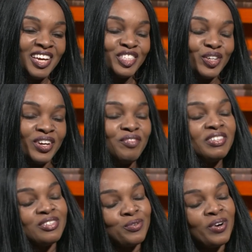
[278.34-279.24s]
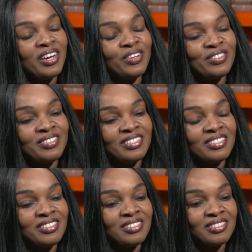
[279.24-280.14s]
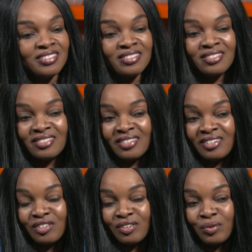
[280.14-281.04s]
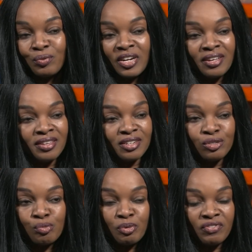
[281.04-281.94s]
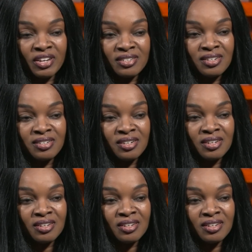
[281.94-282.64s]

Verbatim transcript: So, if it's acquired, is, is, is there not a way then to prevent it?